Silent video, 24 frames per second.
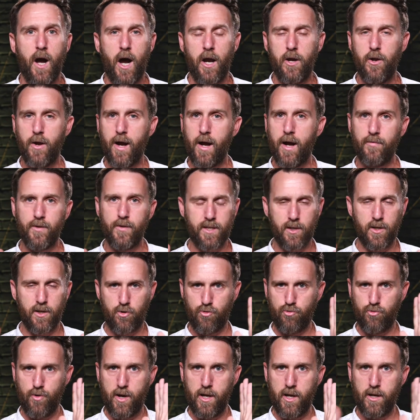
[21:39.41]
And you had this
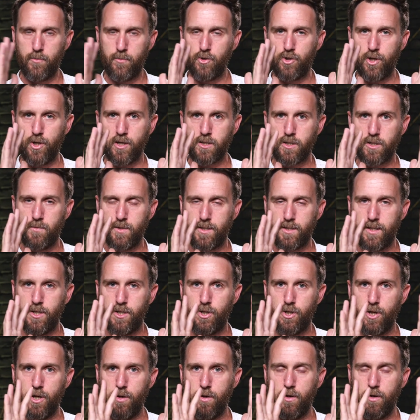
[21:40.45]
incredible
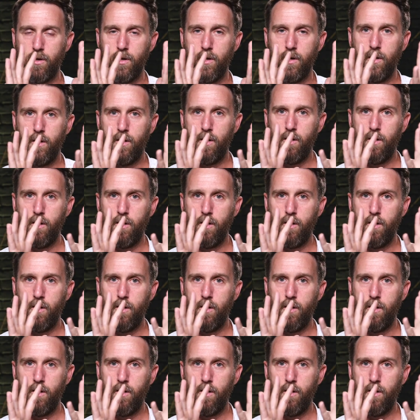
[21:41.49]
juxtaposition